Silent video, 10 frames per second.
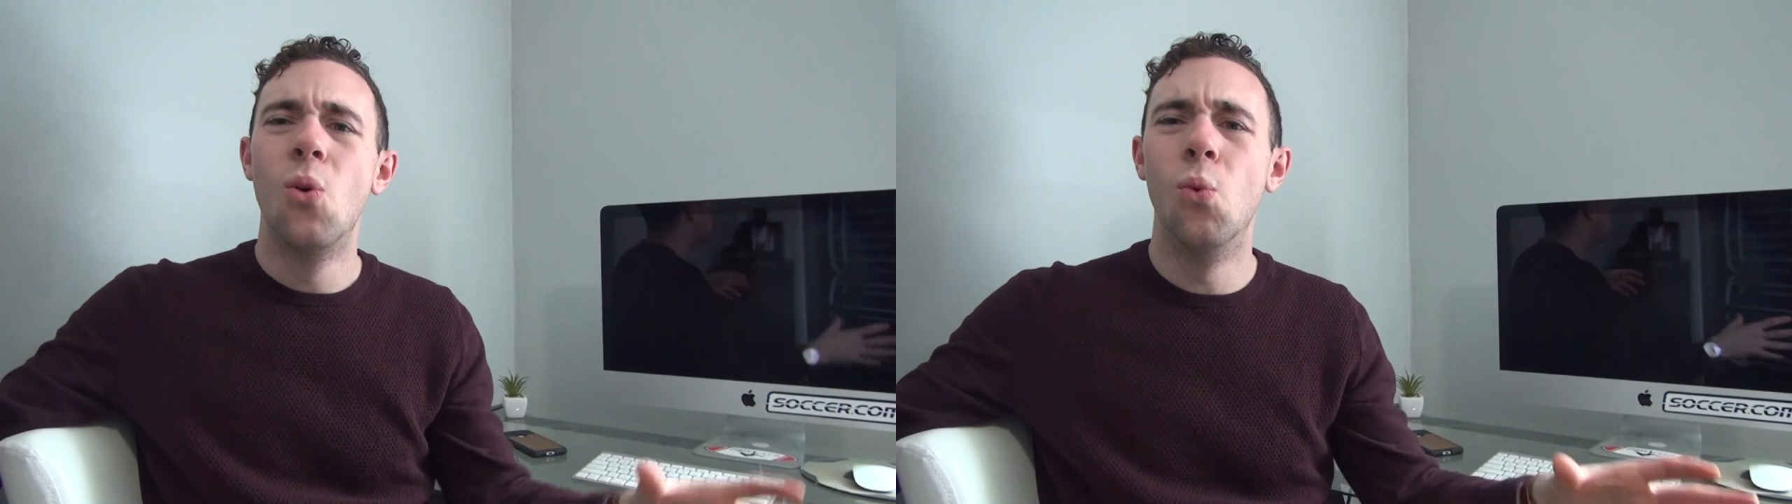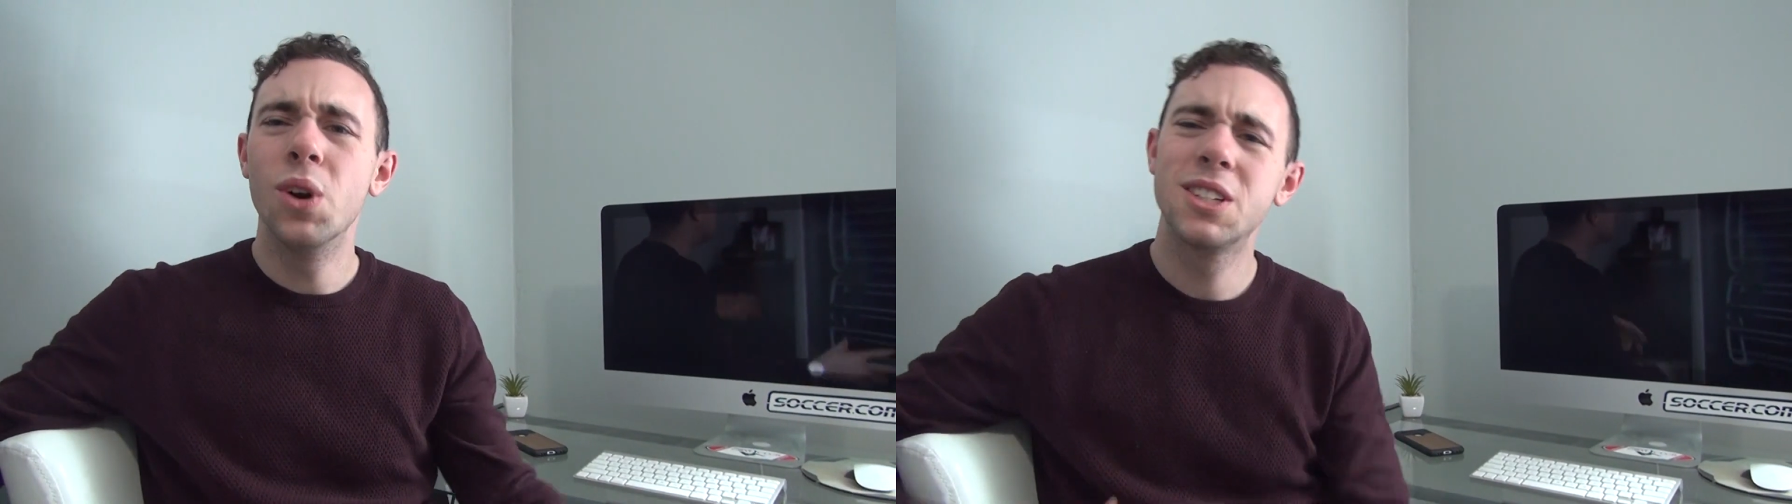
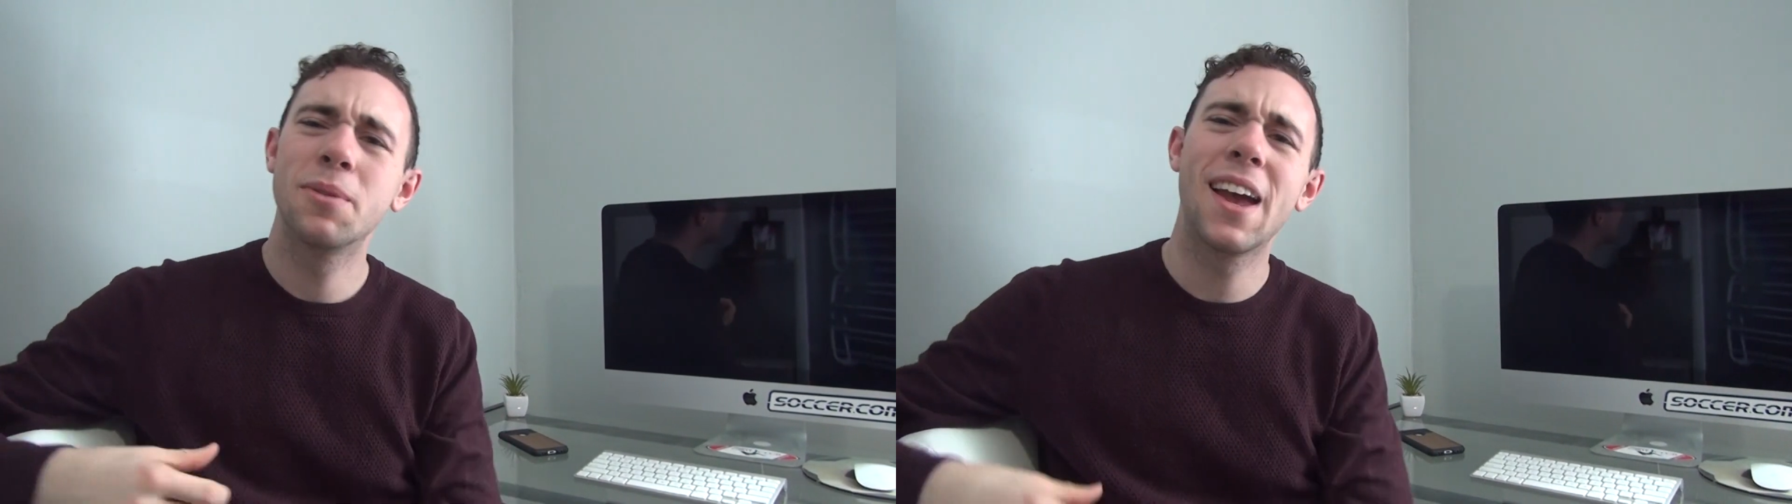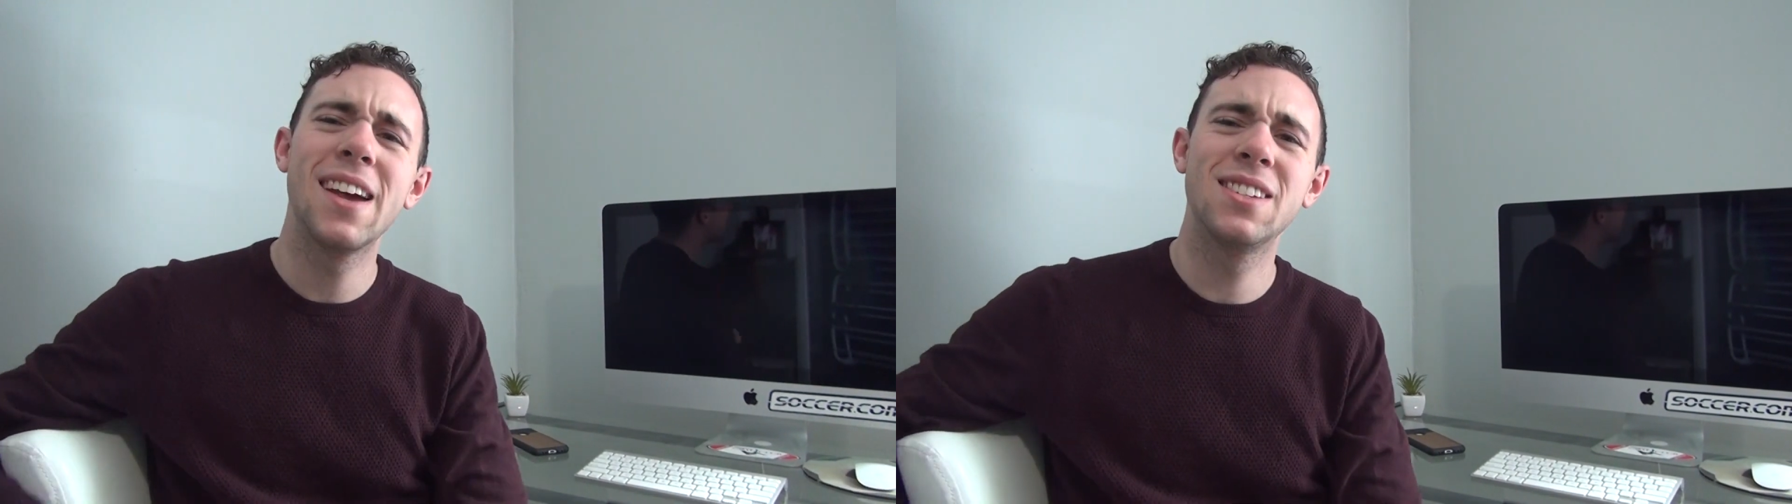What's
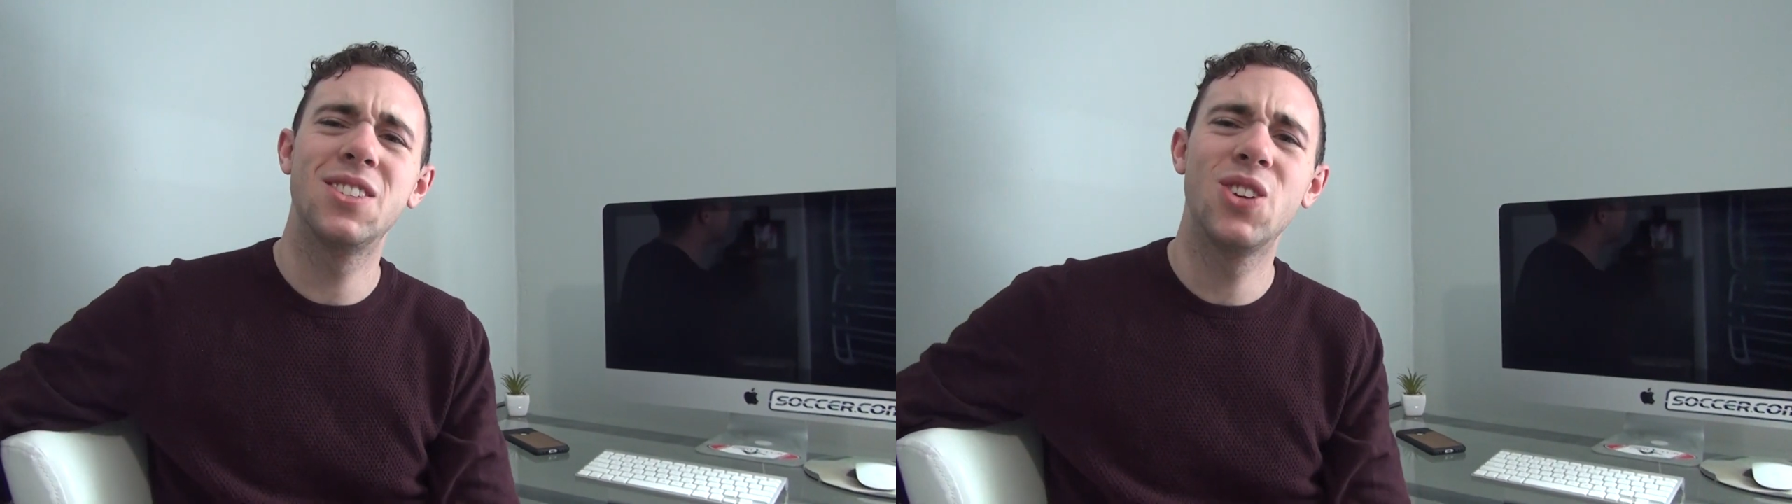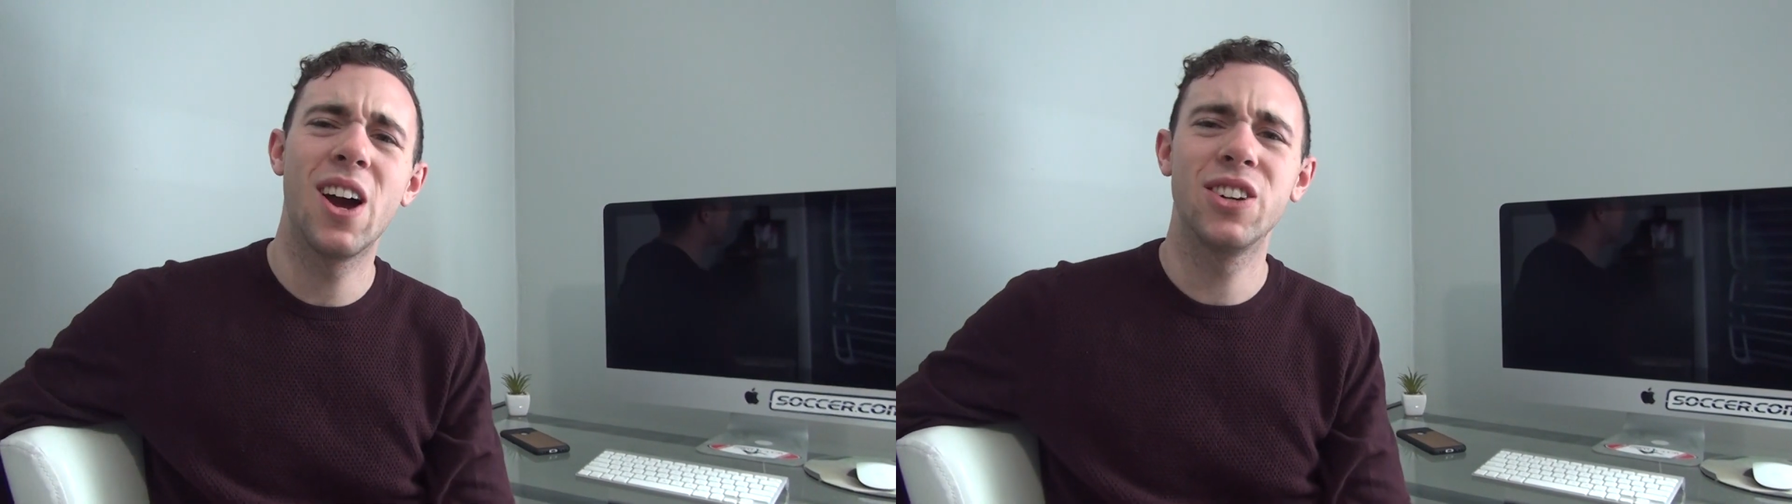up guys,
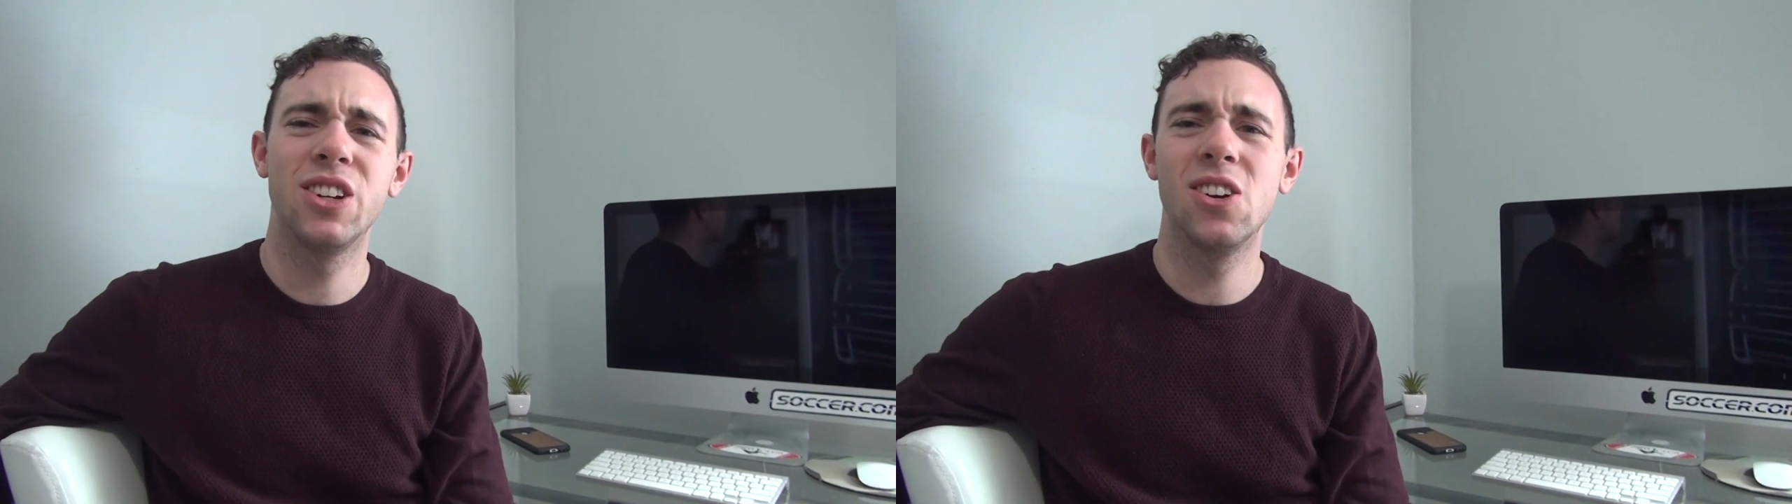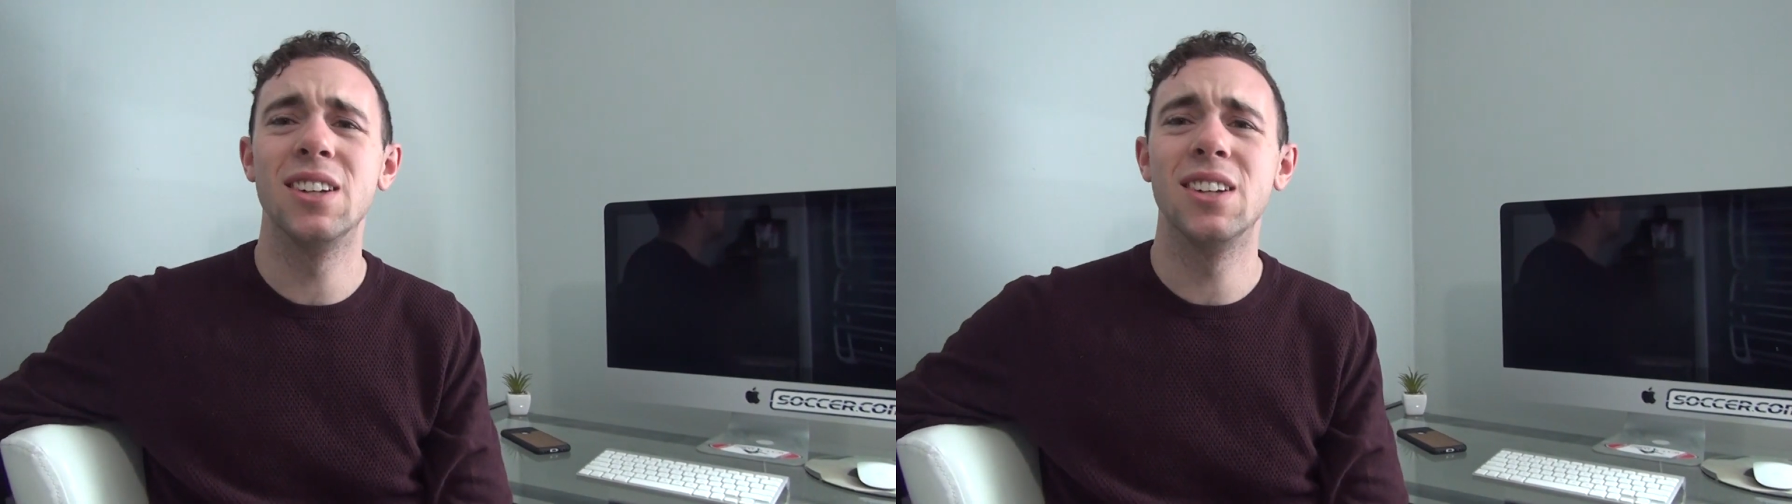it's Josh here,